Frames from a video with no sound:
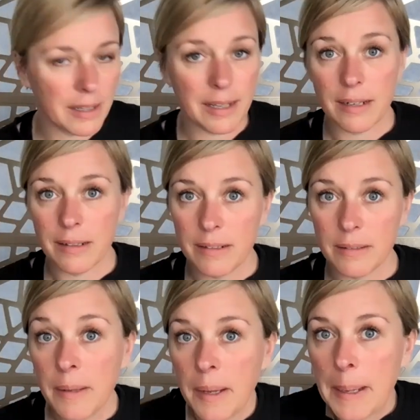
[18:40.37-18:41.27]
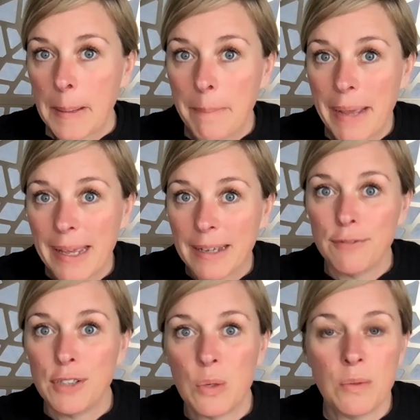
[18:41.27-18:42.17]
I got a little bag
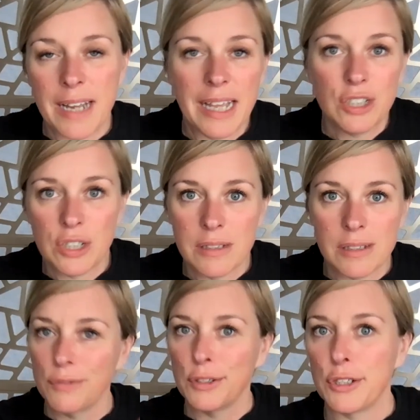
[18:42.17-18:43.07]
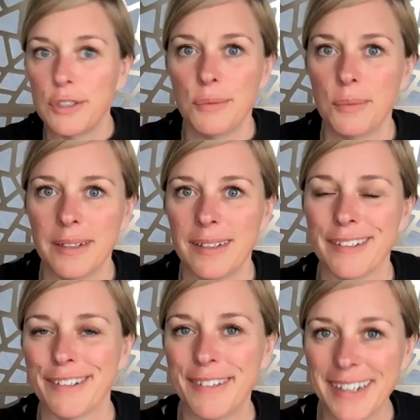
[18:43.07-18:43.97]
of donations for Goodwill
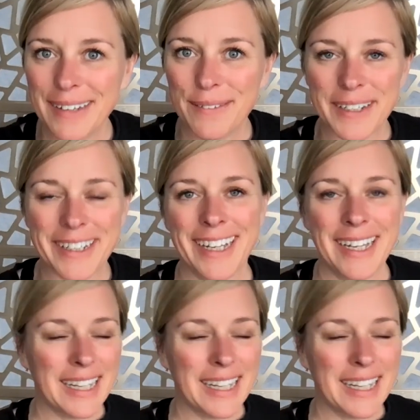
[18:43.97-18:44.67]
or whatever.